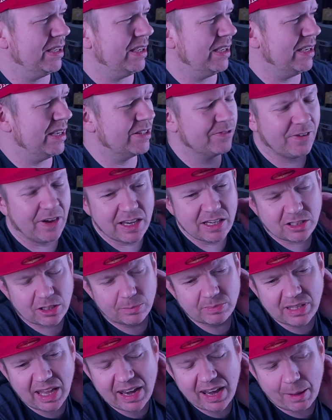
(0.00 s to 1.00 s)
Is
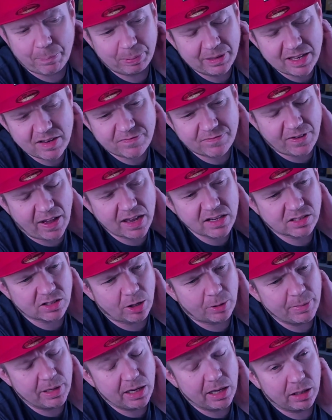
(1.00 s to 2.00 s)
Firestorm dead? I played
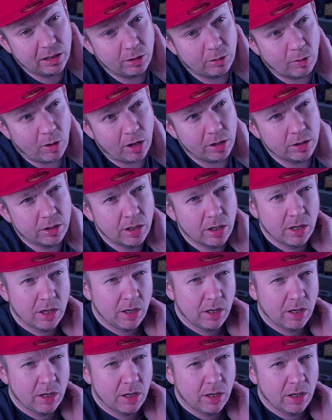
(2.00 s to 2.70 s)
Firestorm earlier on